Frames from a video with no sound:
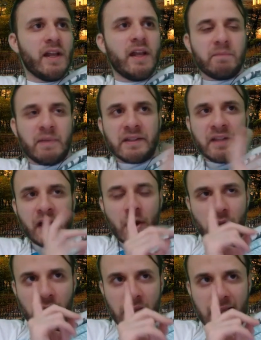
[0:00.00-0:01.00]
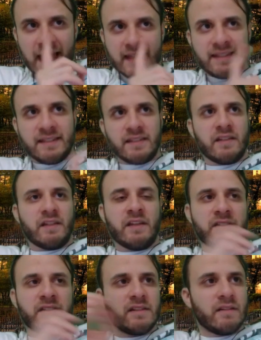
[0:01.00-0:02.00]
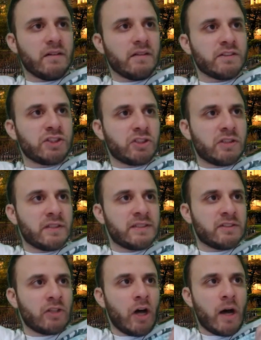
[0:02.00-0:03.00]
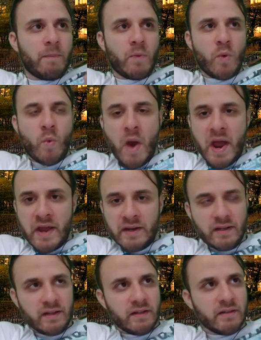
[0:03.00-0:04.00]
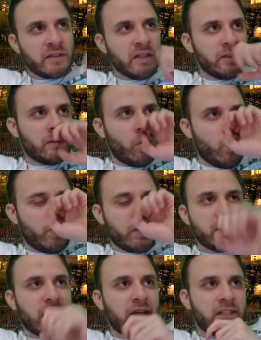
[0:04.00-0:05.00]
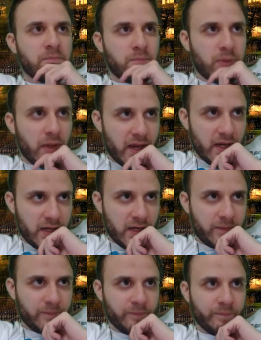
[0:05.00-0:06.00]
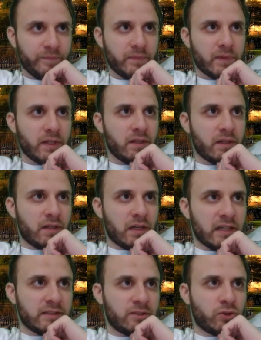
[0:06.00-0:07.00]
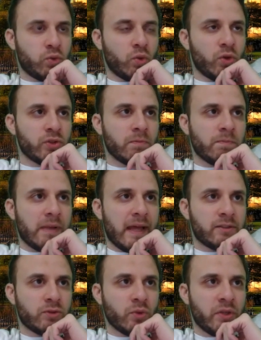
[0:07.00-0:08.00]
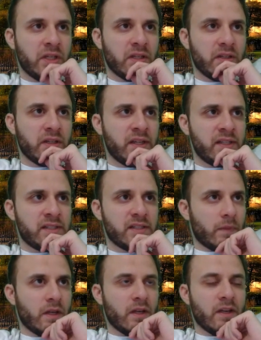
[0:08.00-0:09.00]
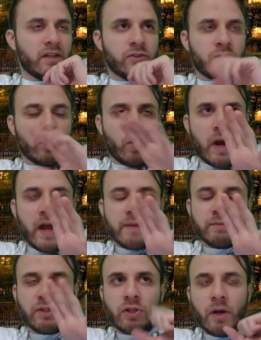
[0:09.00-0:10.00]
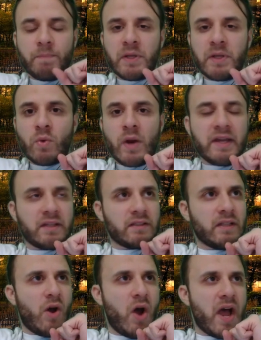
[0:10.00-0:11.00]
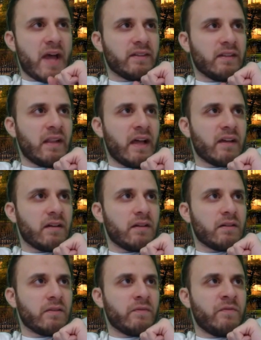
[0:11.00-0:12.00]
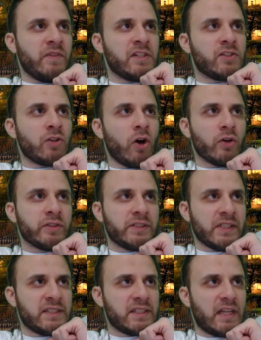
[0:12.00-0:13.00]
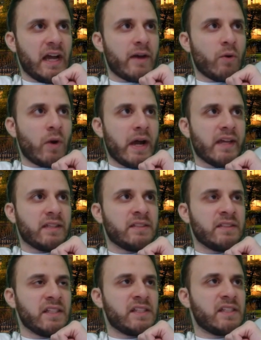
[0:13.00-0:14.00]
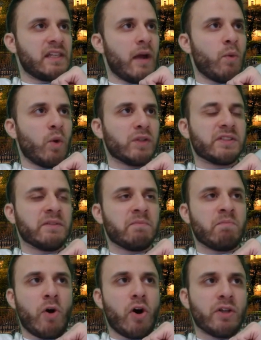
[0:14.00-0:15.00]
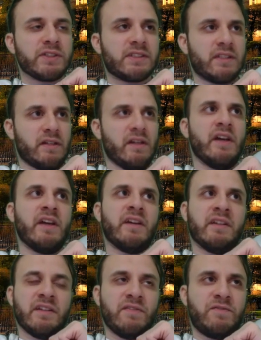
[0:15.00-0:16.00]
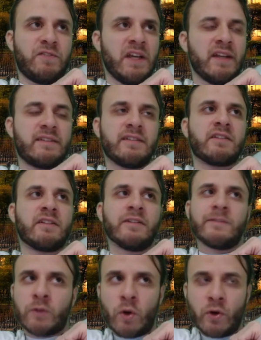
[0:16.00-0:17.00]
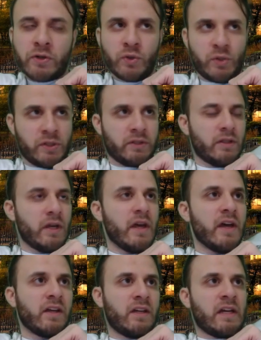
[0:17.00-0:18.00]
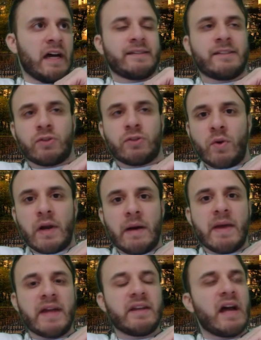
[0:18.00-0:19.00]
But now let's stop when Gintoki is explaining Katsuo the Black. So he is. So I'm stopping right now, and like we saw this guy, right? This guy was a monster. He defeated Gintoki and Katsura, man.